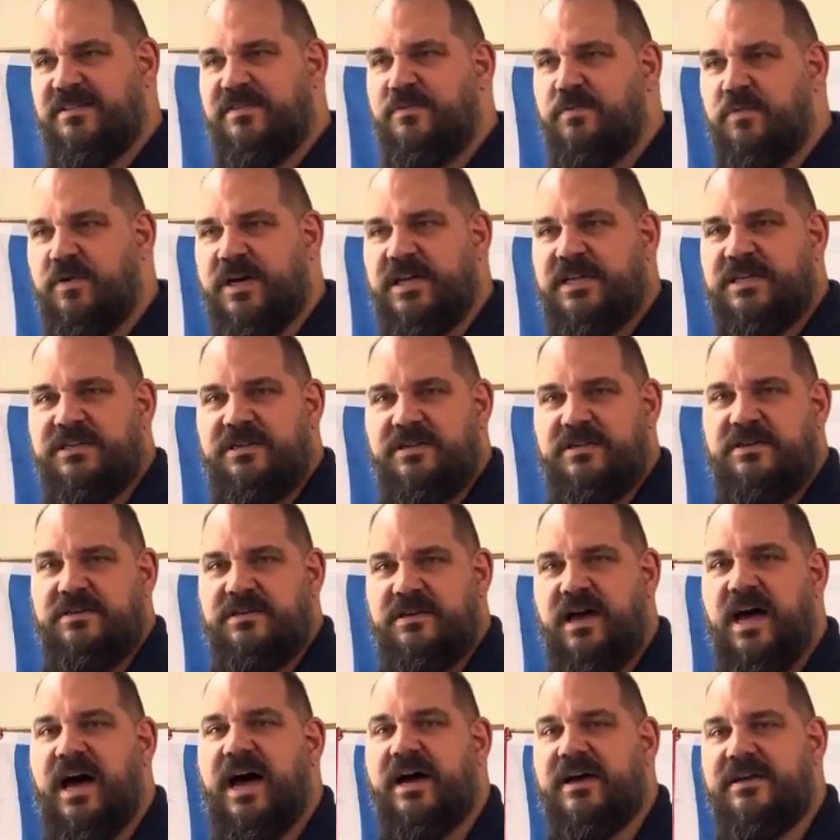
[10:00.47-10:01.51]
of what
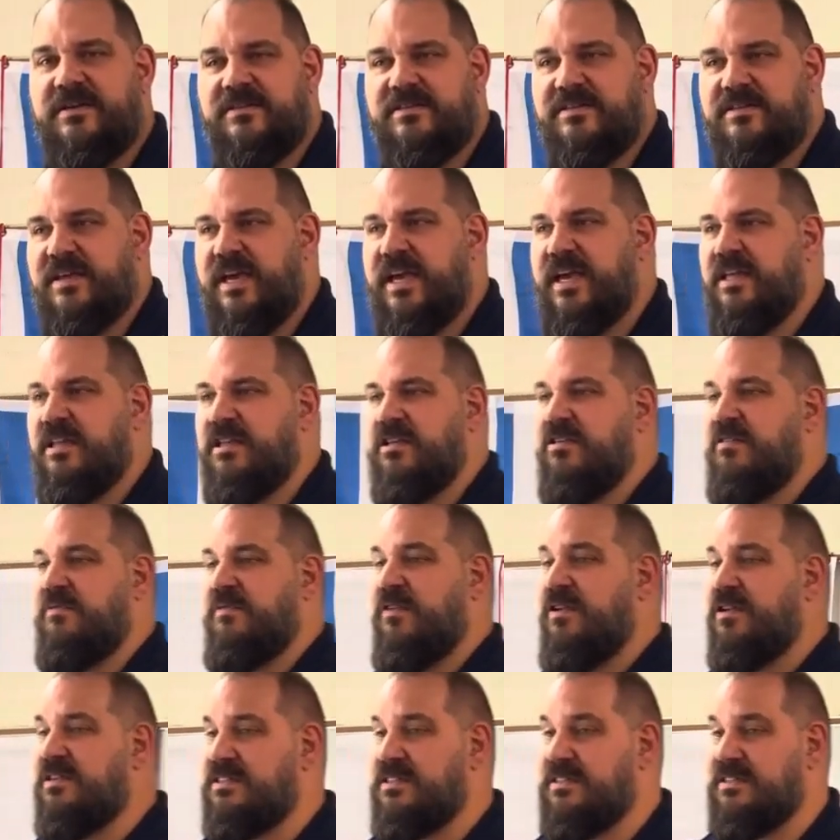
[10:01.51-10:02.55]
Yah is saying in these
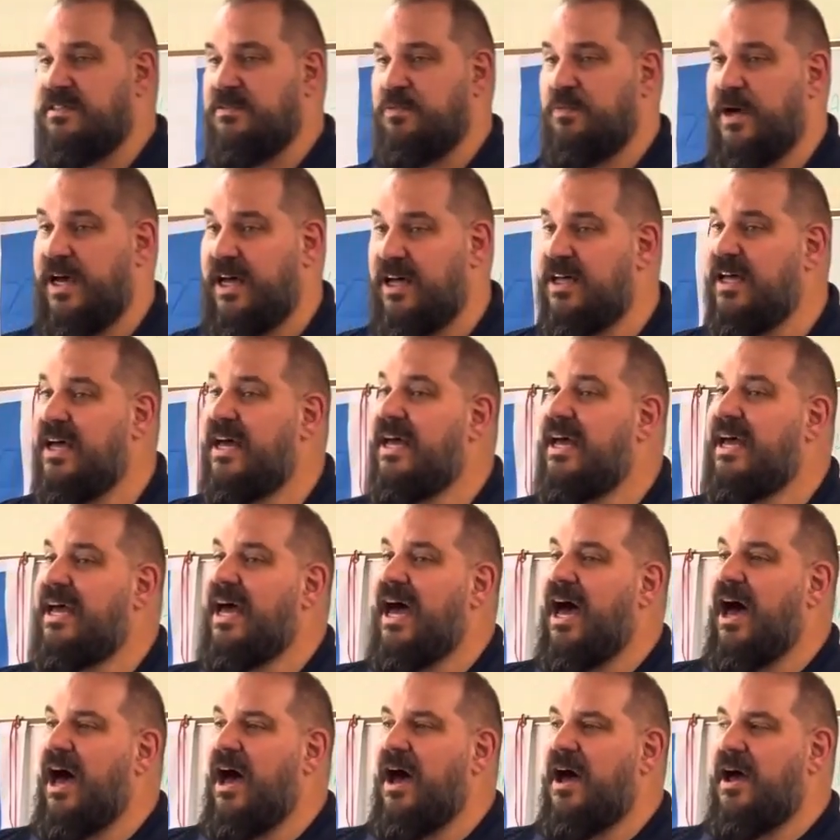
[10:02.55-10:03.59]
verses? Well,
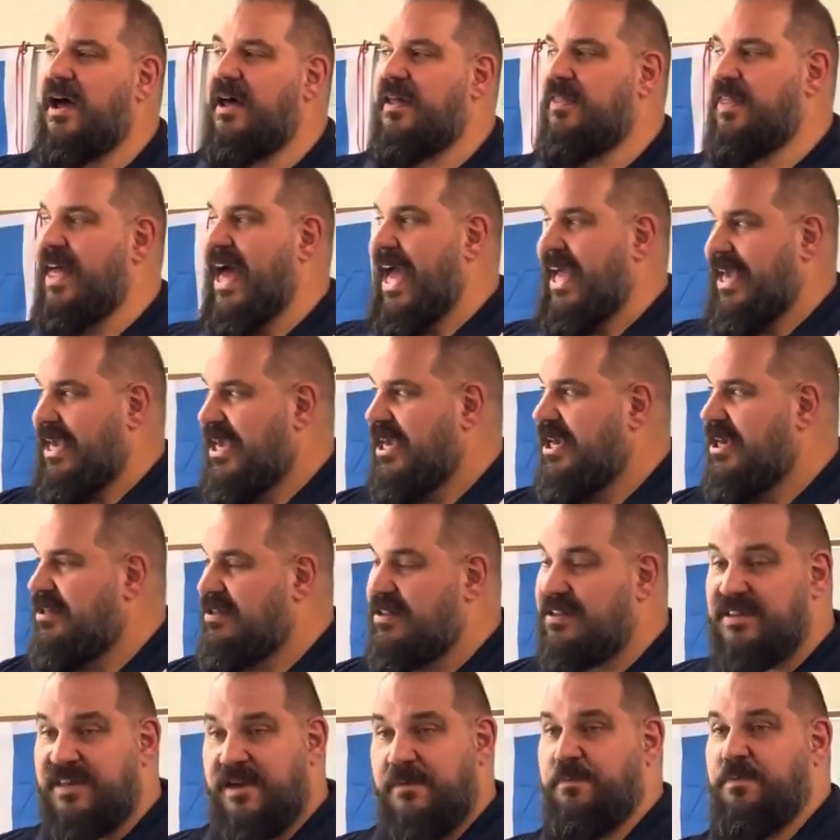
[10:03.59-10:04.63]
that he
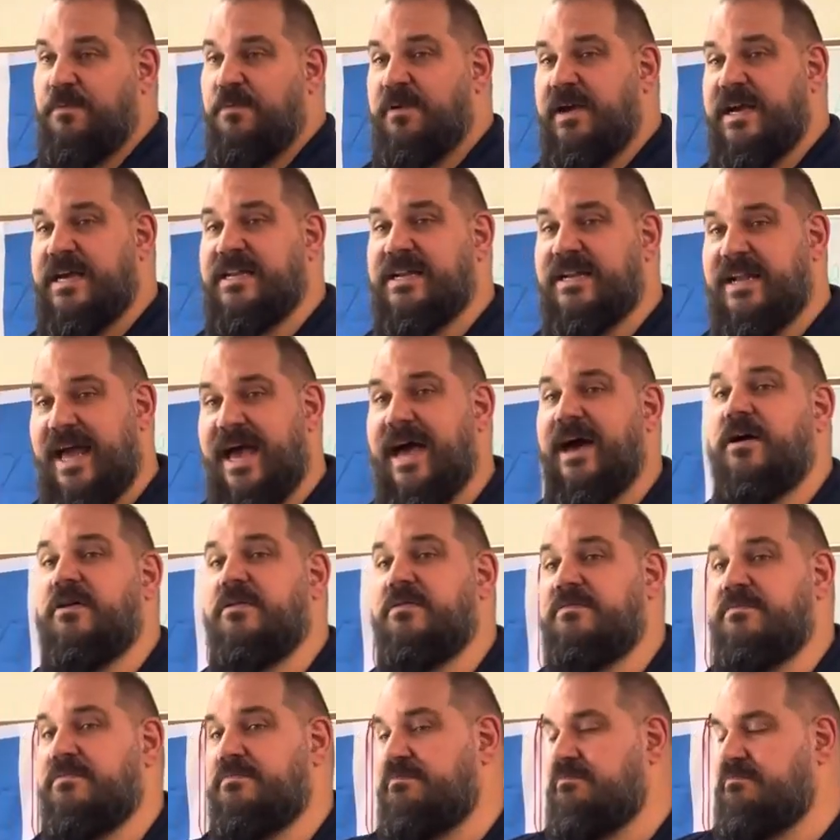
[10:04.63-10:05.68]
has separated
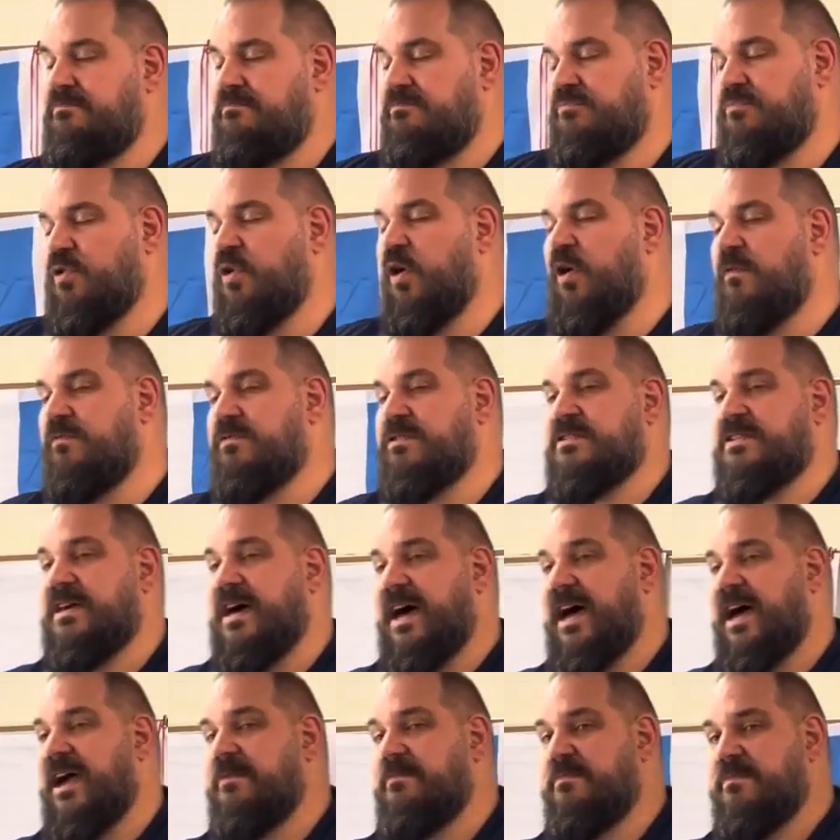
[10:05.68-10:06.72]
out over
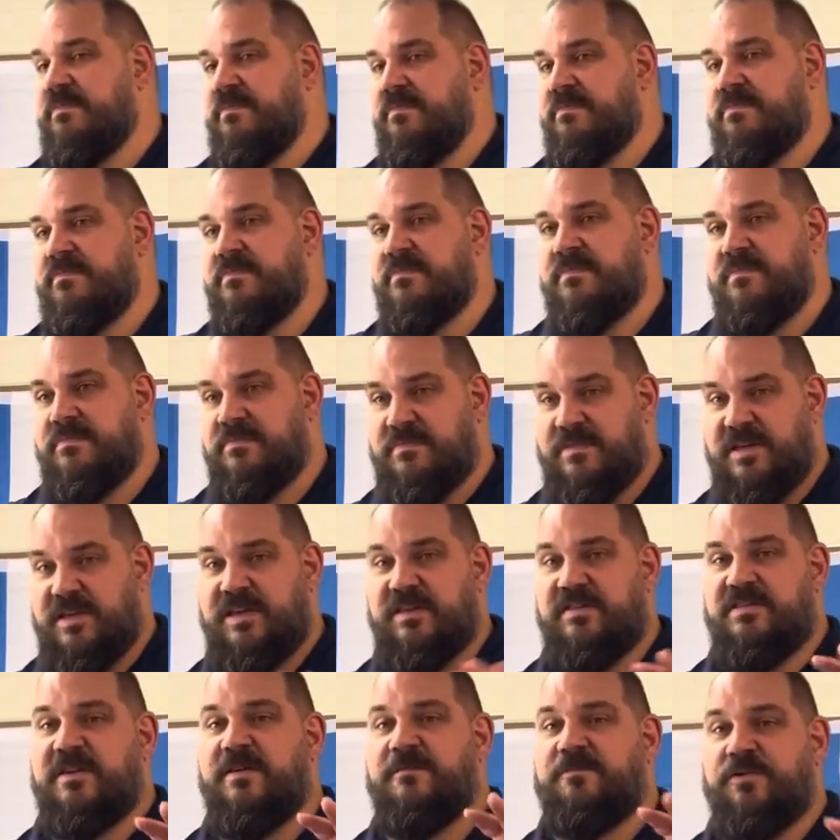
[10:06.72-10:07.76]
time
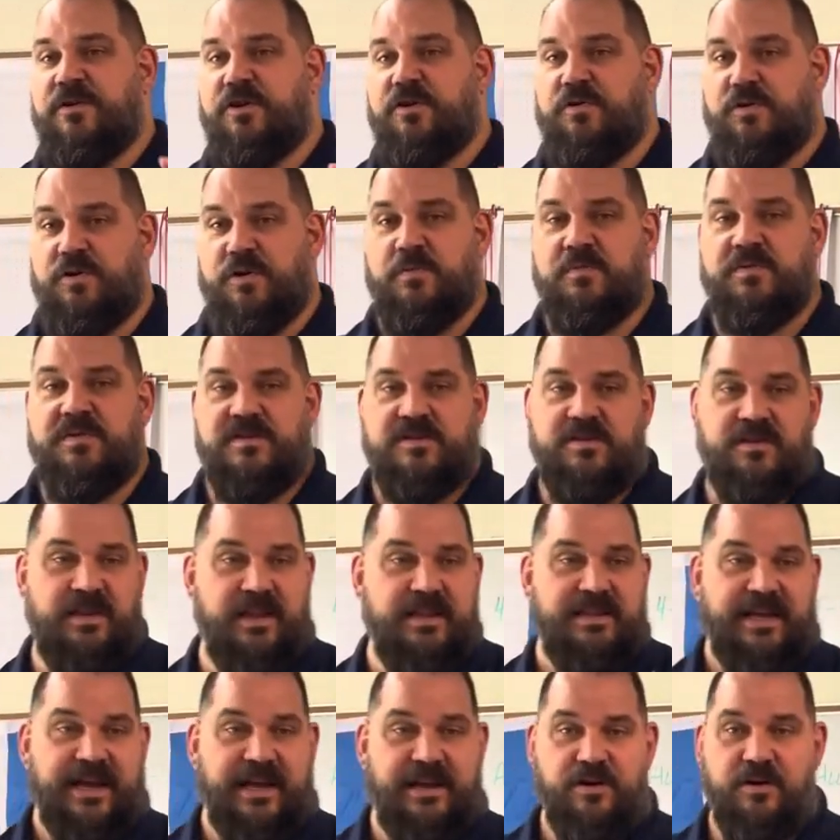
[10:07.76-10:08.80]
these different groups so
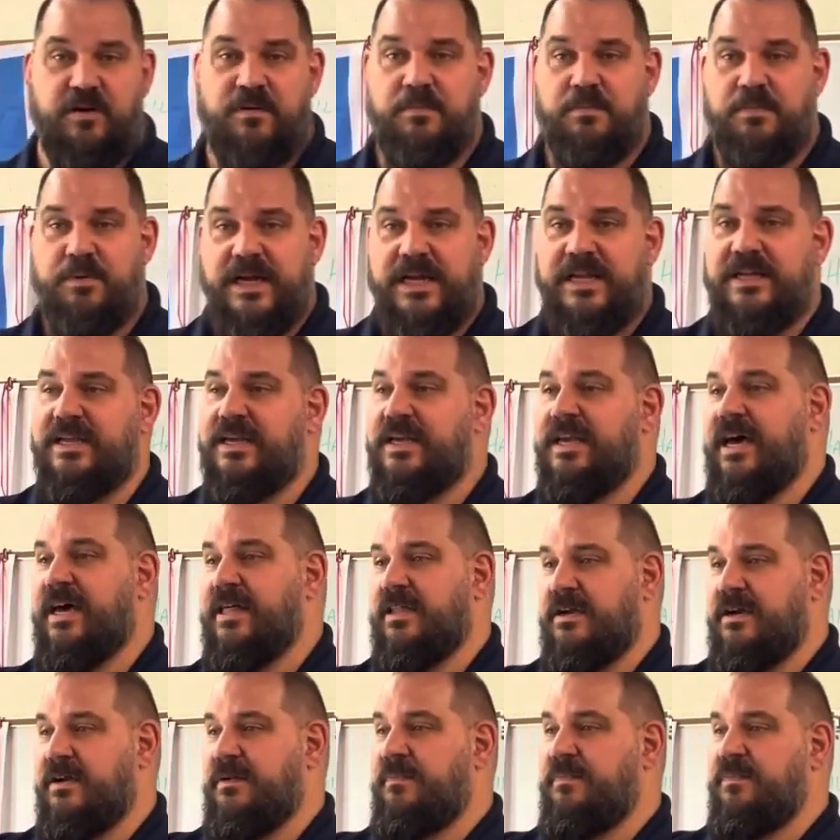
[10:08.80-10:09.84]
that they don't breed together.